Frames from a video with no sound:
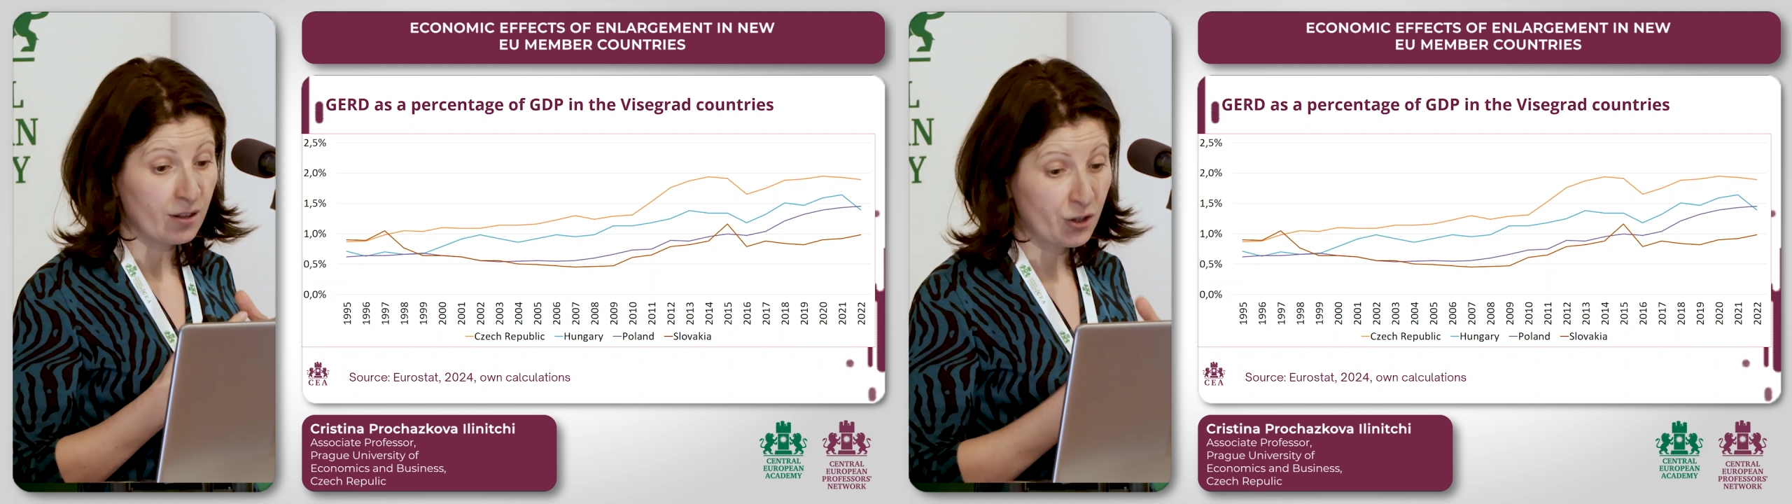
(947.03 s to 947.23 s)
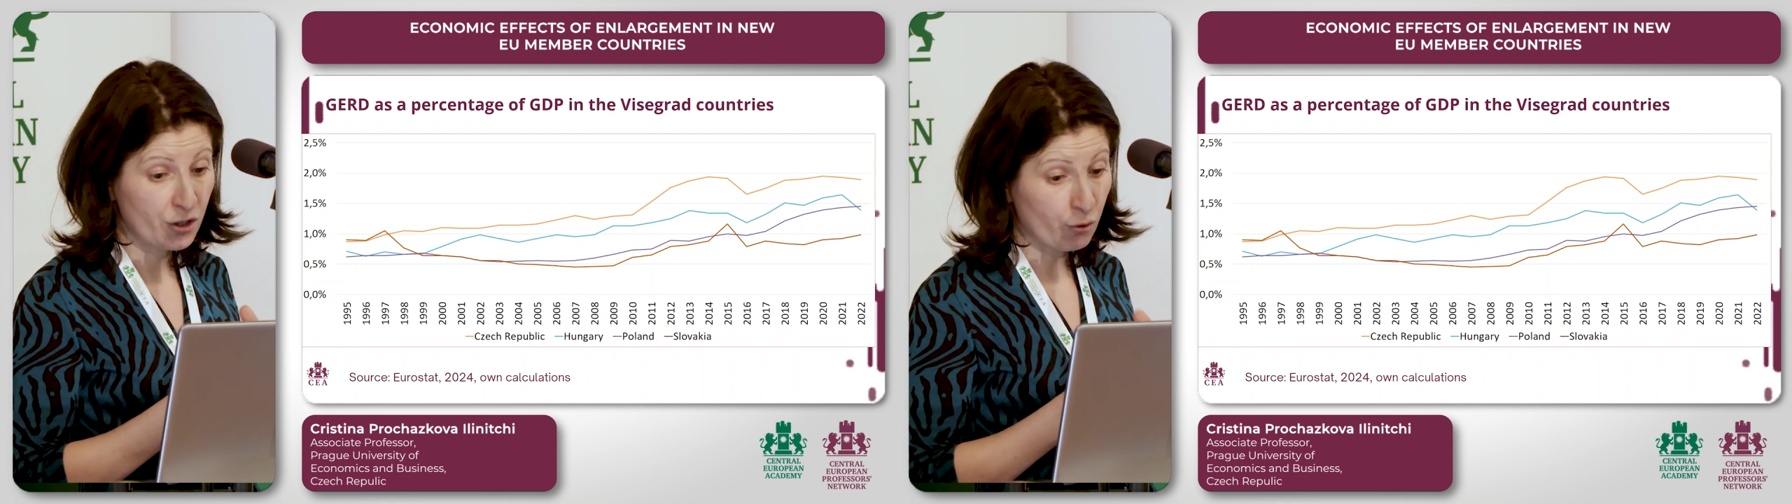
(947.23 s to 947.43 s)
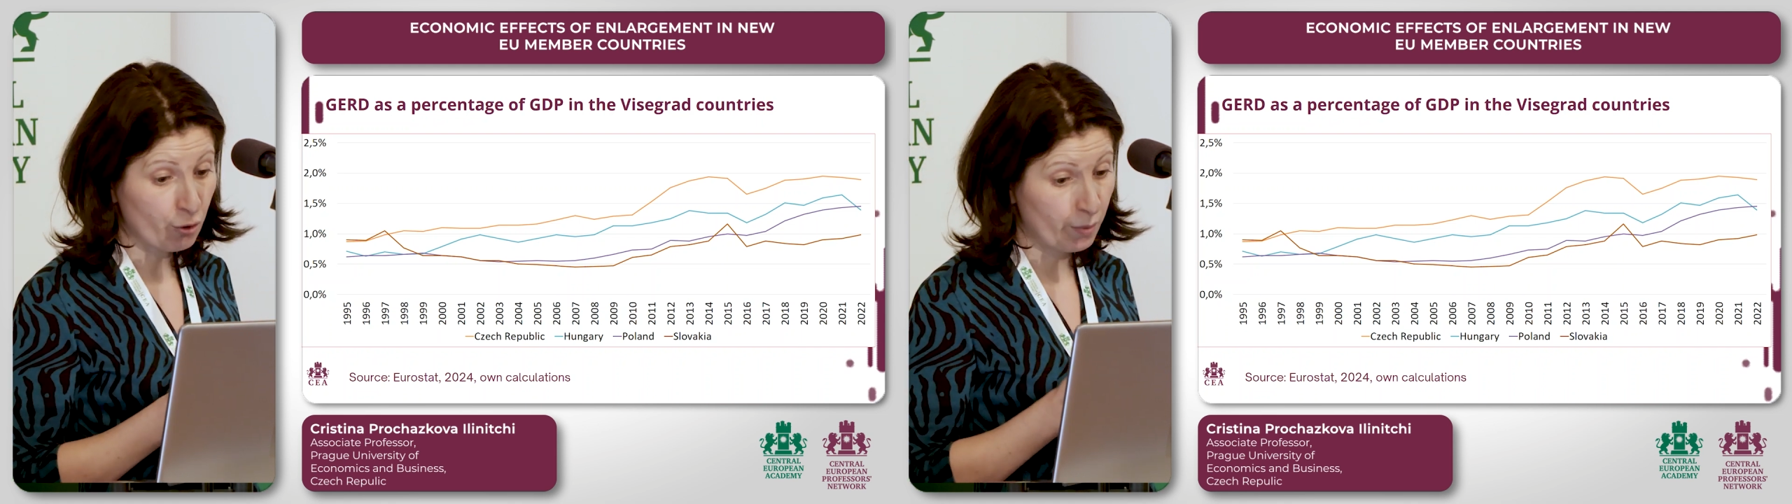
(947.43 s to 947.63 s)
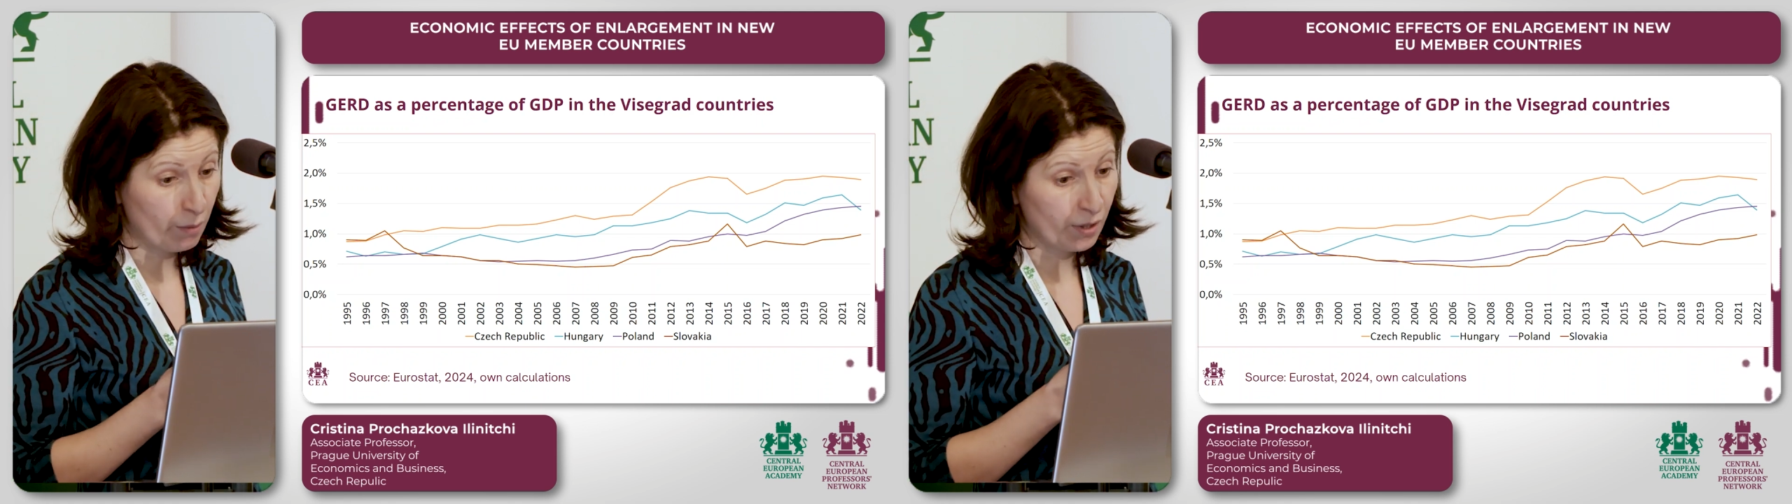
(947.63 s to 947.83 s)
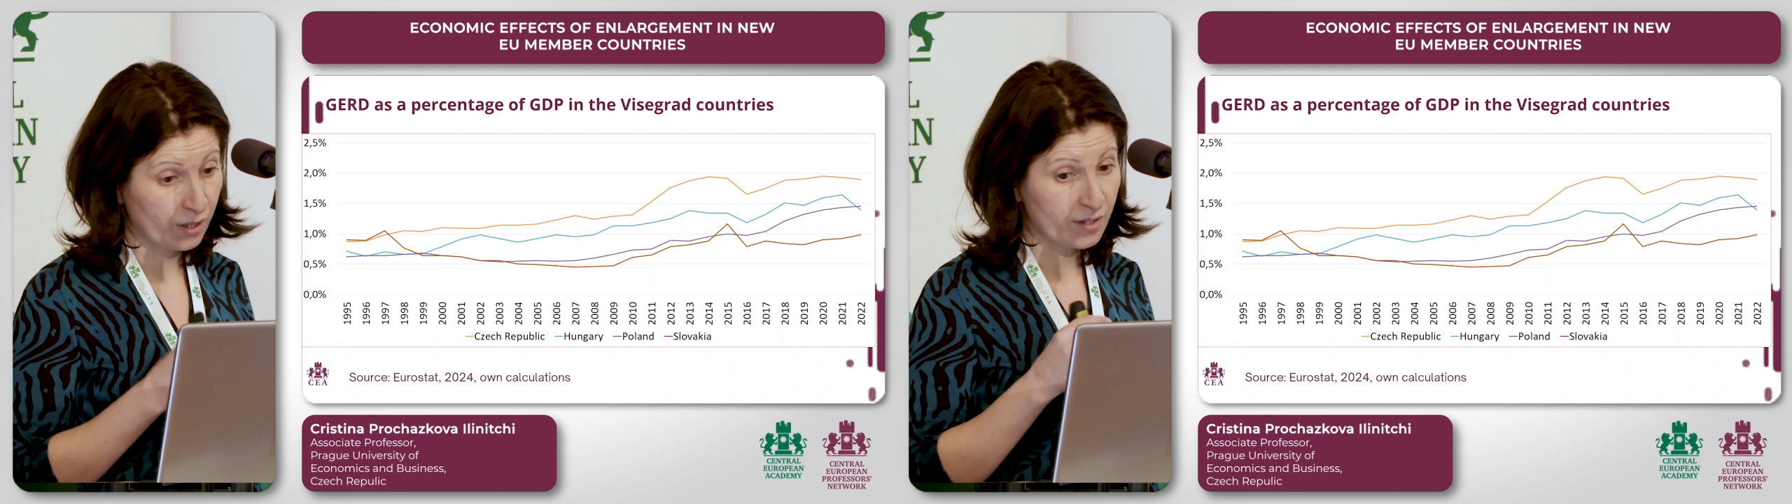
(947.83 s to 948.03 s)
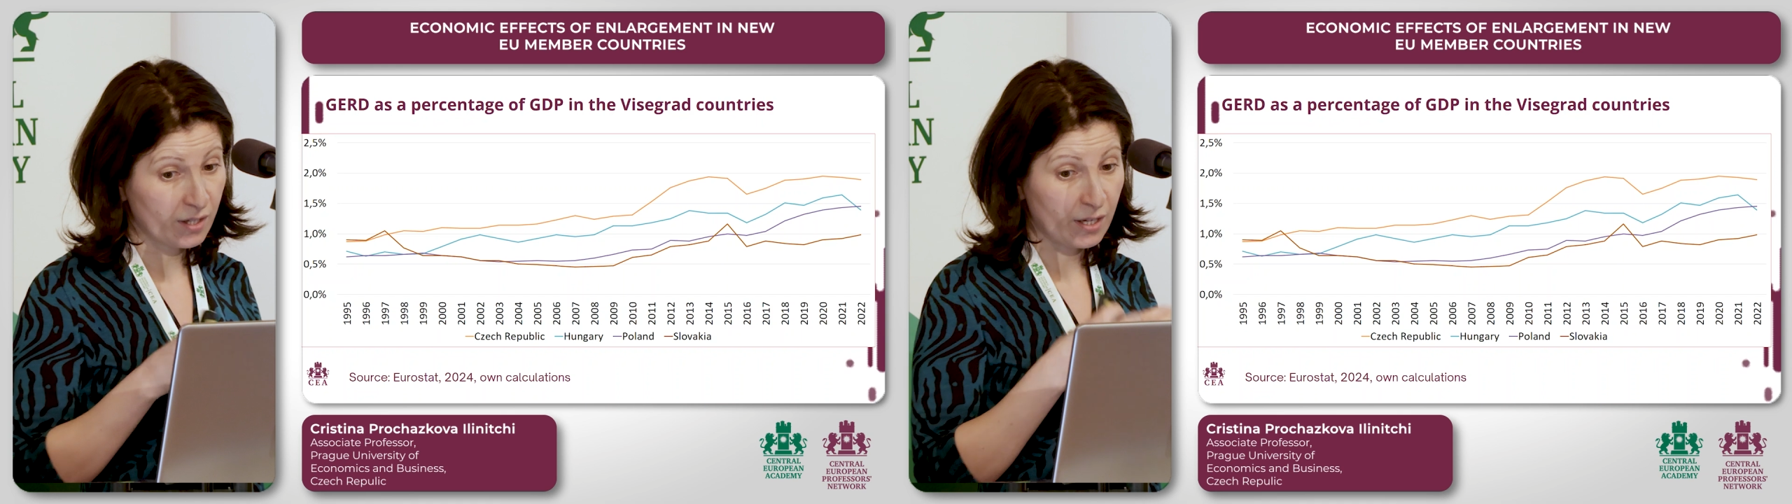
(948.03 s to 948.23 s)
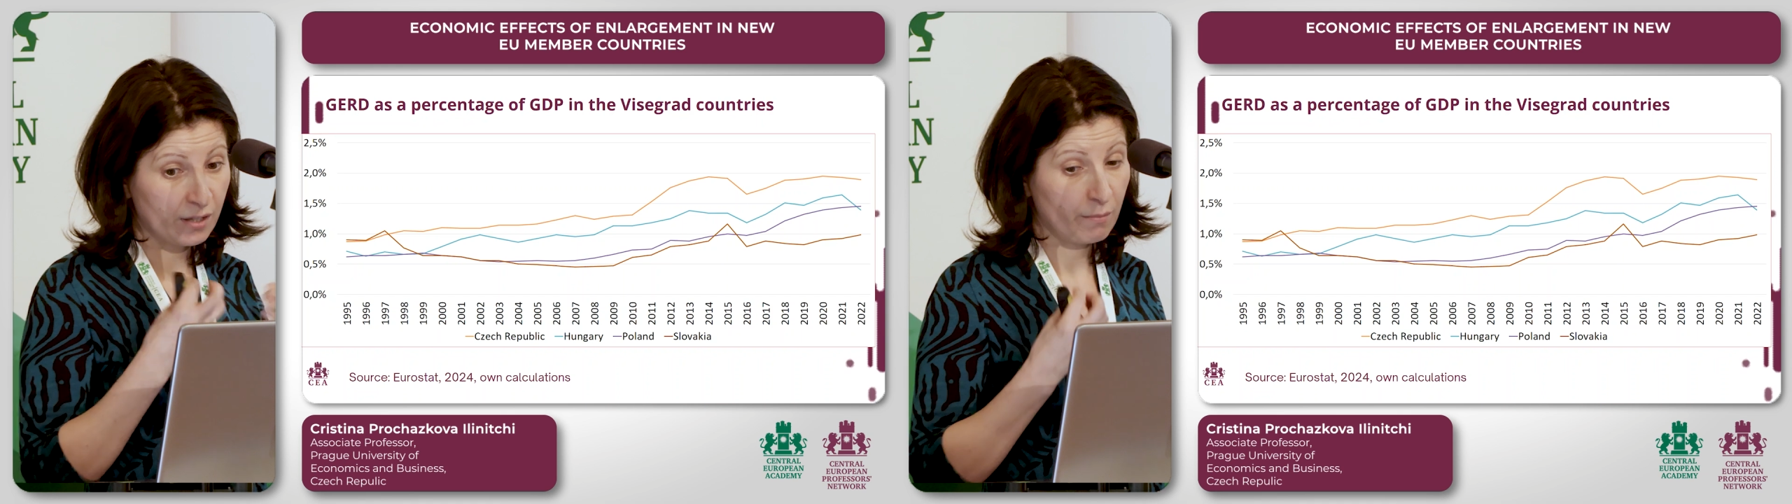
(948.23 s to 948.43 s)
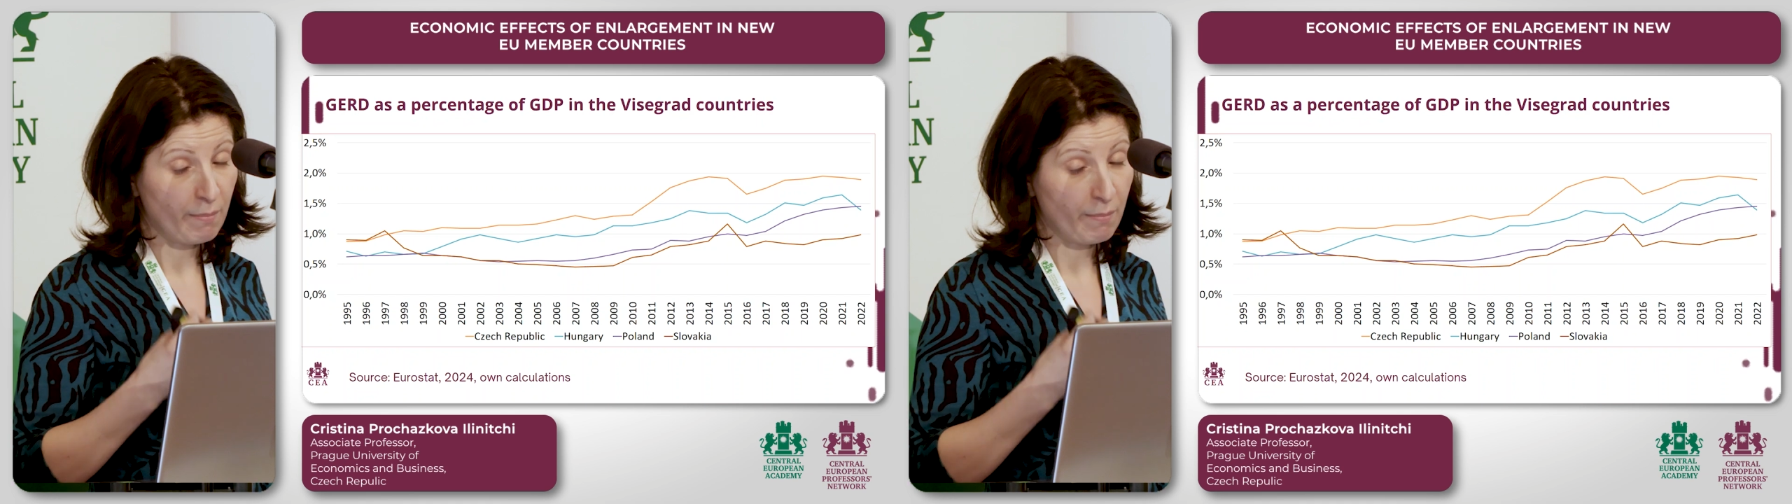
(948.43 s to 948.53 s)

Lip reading: the Czech Republic is again